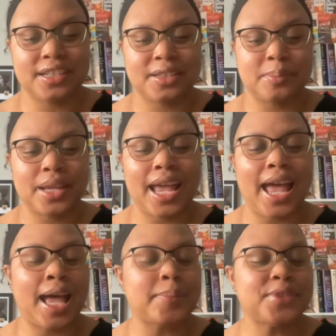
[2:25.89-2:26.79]
him,
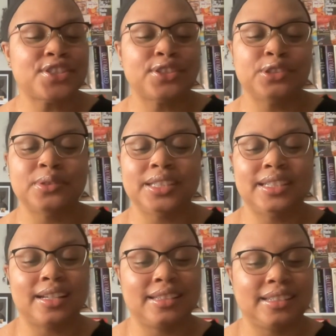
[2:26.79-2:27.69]
absolutely
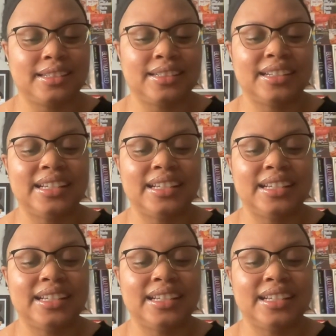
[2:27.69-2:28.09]
nothing.